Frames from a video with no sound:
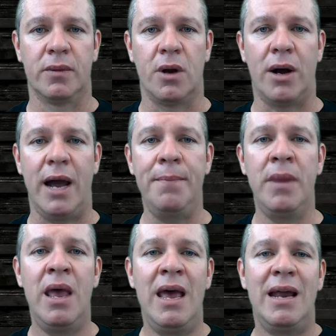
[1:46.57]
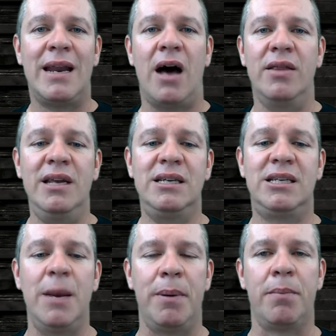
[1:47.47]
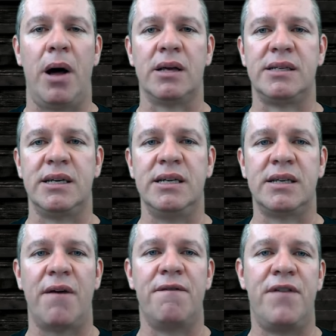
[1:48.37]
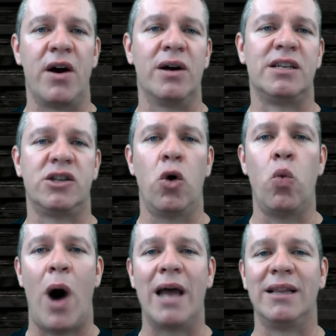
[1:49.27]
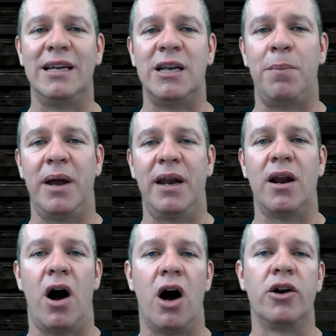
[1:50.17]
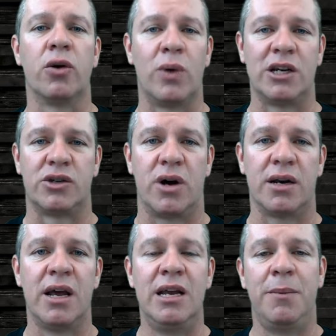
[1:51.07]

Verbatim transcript: Okay, now these tipping policies vary so widely depending on your restaurant.